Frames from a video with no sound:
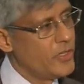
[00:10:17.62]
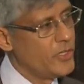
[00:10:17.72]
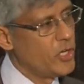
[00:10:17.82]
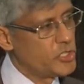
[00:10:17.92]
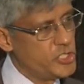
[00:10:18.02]

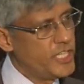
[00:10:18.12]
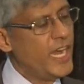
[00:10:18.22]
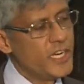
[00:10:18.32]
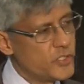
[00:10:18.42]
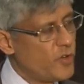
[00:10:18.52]
your
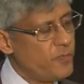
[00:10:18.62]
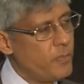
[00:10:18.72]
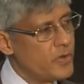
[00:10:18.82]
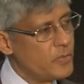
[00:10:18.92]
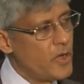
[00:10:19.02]
shares of
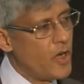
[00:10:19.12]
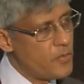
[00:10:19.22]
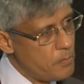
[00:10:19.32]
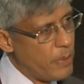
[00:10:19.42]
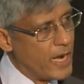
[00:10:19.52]

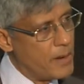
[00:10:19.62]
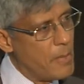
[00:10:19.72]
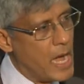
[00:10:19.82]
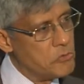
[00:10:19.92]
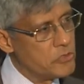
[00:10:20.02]

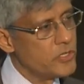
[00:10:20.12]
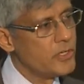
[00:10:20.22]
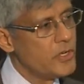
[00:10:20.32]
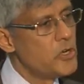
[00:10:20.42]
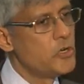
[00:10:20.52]
Paramount
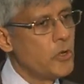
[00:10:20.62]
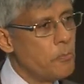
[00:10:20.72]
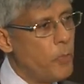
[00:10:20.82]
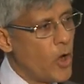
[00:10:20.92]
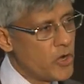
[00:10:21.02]
to
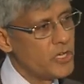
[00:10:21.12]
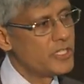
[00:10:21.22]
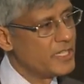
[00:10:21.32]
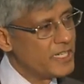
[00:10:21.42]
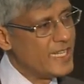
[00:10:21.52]

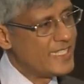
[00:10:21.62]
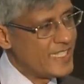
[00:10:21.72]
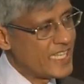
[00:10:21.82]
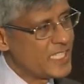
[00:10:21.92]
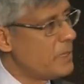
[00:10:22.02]
book
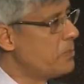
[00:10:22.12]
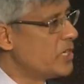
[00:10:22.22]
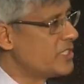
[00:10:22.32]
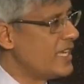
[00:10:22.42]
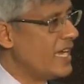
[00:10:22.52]

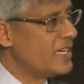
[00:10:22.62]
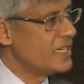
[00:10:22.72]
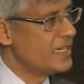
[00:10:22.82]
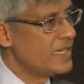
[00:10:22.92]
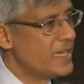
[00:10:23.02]

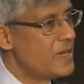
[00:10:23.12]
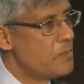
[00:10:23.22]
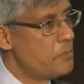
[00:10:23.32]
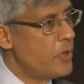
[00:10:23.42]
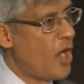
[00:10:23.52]

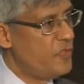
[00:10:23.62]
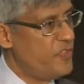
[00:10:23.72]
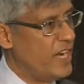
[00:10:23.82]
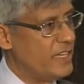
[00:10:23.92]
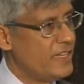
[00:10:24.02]
36%
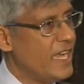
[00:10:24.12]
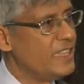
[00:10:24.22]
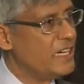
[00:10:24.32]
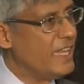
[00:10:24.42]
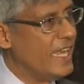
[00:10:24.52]
profit
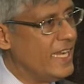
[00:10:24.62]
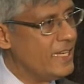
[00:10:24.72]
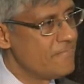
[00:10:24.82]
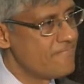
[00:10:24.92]
in the deal.